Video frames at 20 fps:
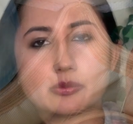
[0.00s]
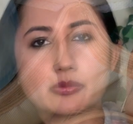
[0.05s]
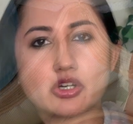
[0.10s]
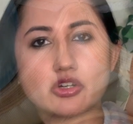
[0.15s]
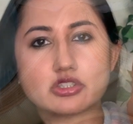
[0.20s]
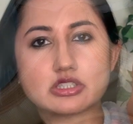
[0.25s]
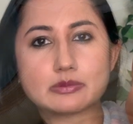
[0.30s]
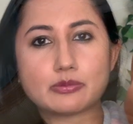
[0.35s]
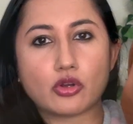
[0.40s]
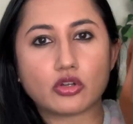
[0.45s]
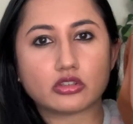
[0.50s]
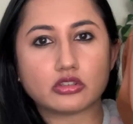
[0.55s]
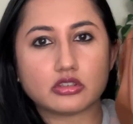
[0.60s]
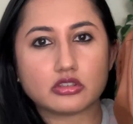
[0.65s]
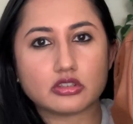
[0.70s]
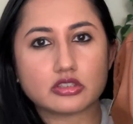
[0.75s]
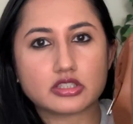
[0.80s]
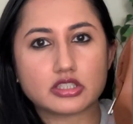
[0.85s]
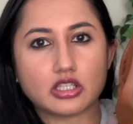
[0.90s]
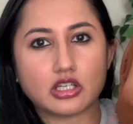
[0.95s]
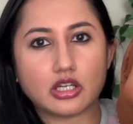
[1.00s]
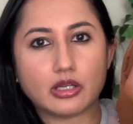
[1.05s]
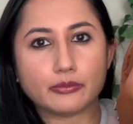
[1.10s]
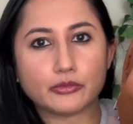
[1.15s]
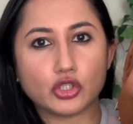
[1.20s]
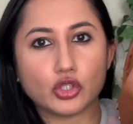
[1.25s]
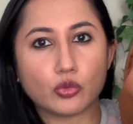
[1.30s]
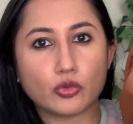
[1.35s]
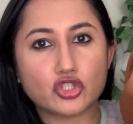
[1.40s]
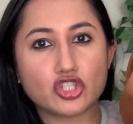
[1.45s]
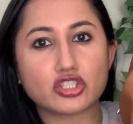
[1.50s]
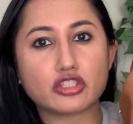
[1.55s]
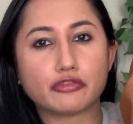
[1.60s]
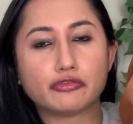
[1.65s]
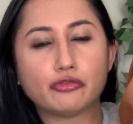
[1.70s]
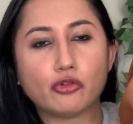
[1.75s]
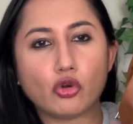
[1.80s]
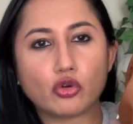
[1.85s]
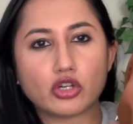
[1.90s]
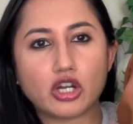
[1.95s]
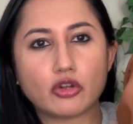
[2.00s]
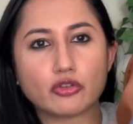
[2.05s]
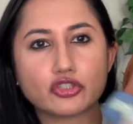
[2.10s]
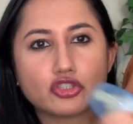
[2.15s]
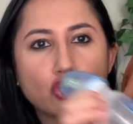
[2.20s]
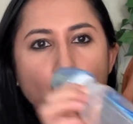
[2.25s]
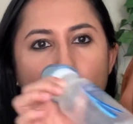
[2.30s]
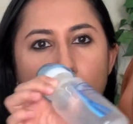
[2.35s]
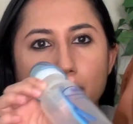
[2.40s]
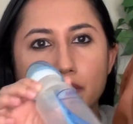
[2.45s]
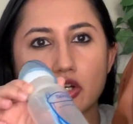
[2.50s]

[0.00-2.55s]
Brown's bottles, you know, which is the 4-ounce Dr.